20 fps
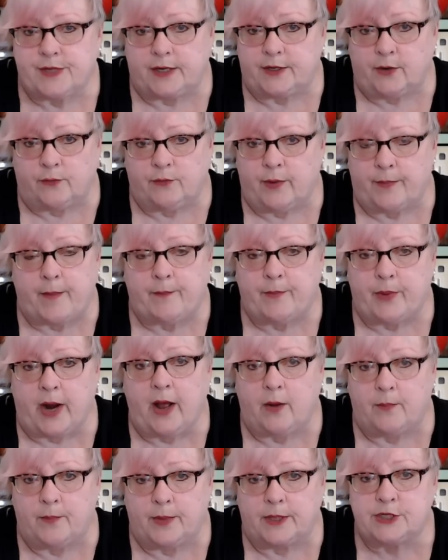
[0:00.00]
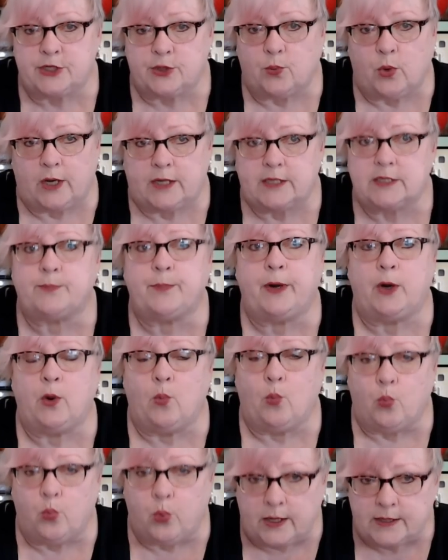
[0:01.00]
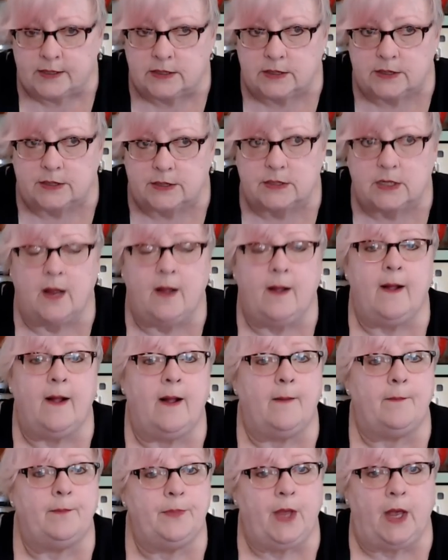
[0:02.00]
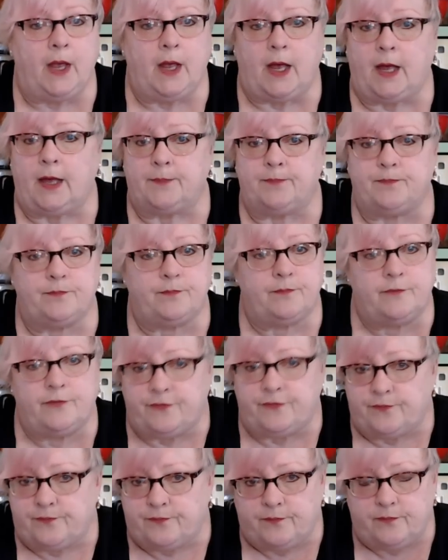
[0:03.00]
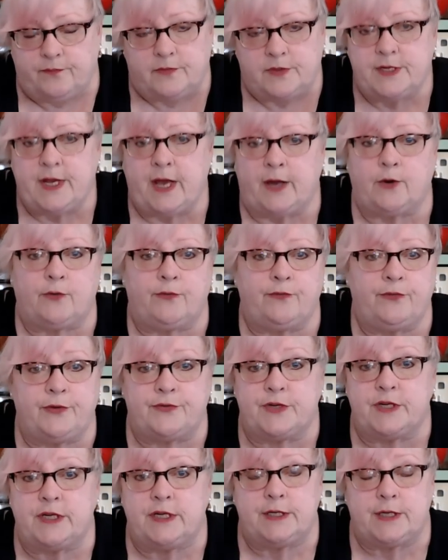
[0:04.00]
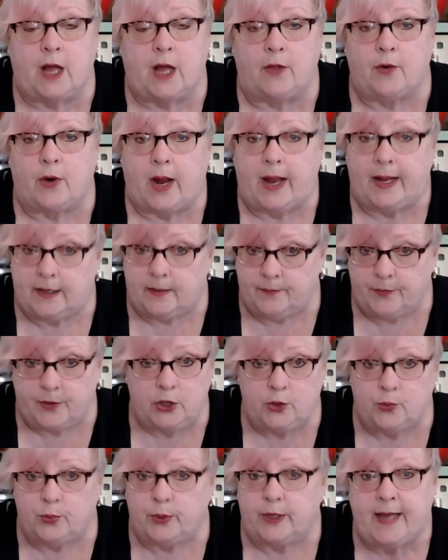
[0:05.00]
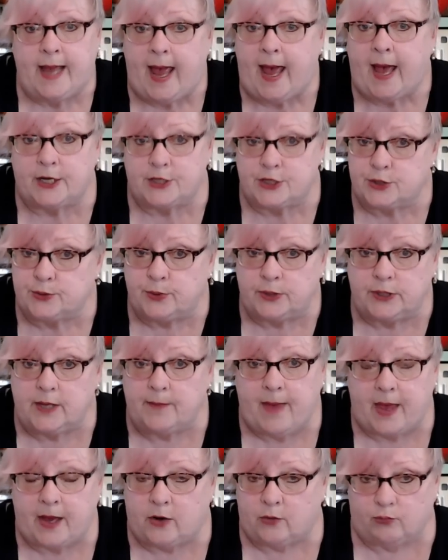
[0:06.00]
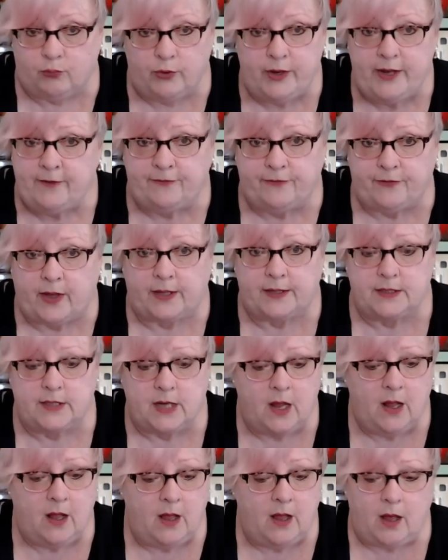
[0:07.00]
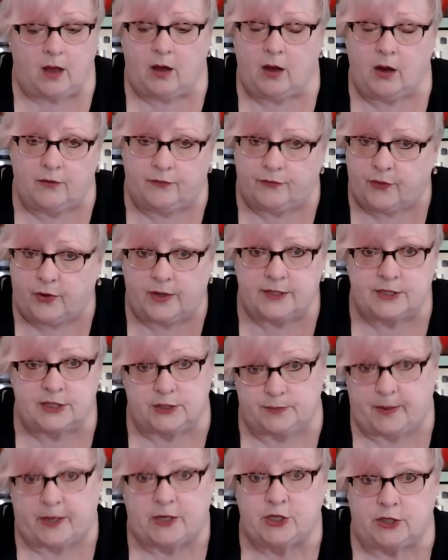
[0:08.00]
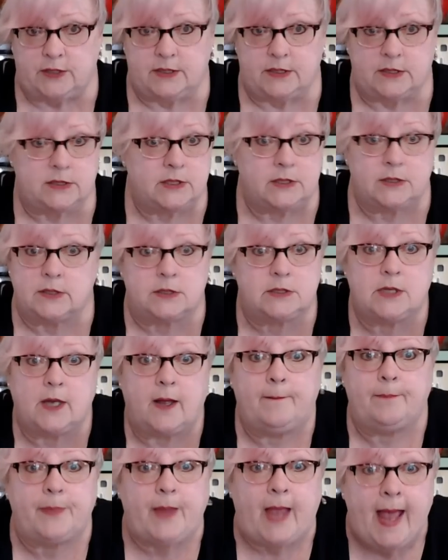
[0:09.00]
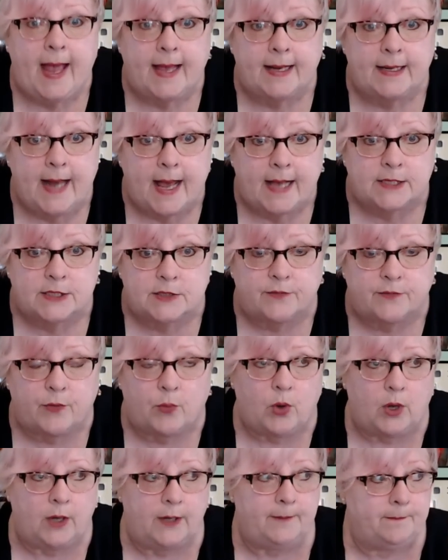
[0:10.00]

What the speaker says: I don't remember how much it was, but it wasn't a $10 or $15 item that you would casually make a refund over, especially since I hadn't asked for one.